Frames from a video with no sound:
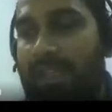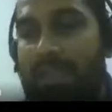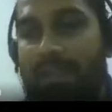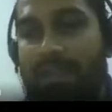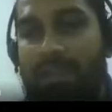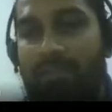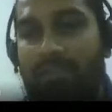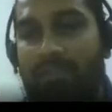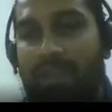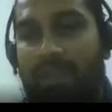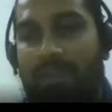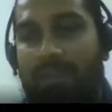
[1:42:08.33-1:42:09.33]
and each of
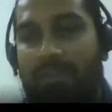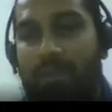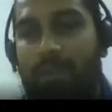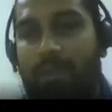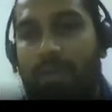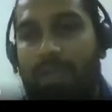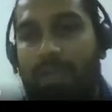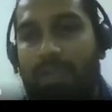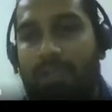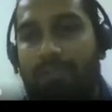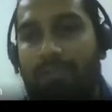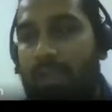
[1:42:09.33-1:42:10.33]
them is going to take
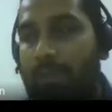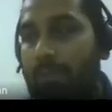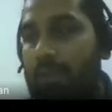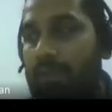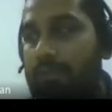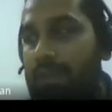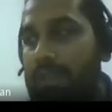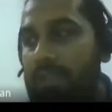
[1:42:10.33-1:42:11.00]
a different number of